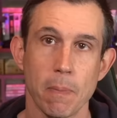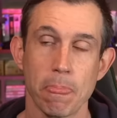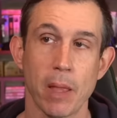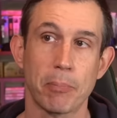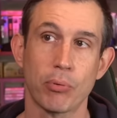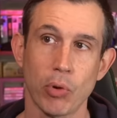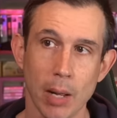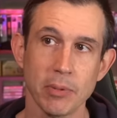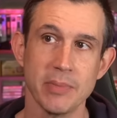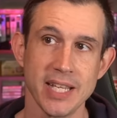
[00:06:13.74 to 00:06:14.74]
The
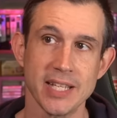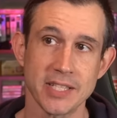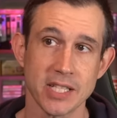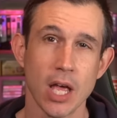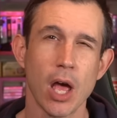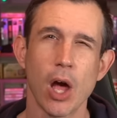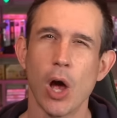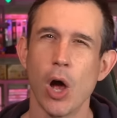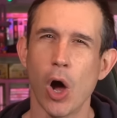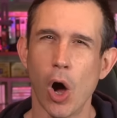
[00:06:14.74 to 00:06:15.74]
problem is,
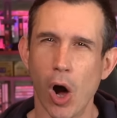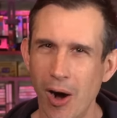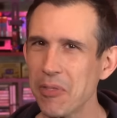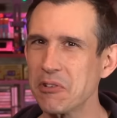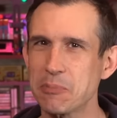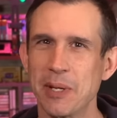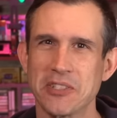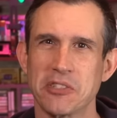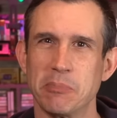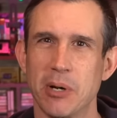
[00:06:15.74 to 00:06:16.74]
all those
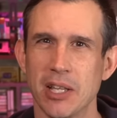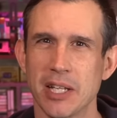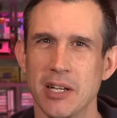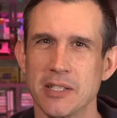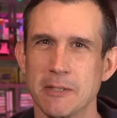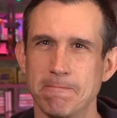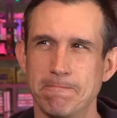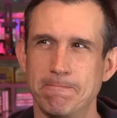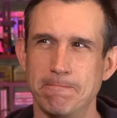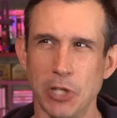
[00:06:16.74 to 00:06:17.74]
pixels and polygons
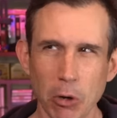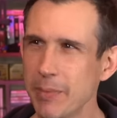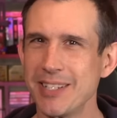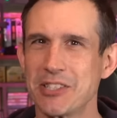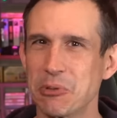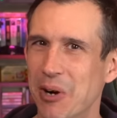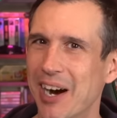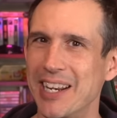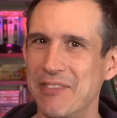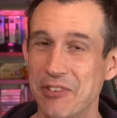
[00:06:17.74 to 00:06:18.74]
don't mean
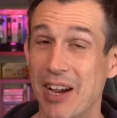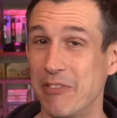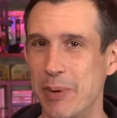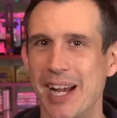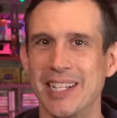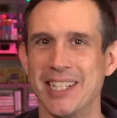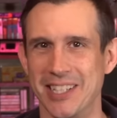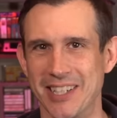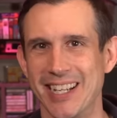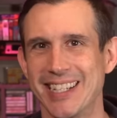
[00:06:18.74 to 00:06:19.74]
squat if you have a bad
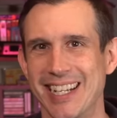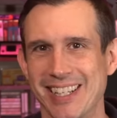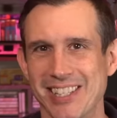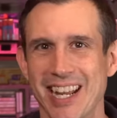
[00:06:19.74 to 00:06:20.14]
internet connection.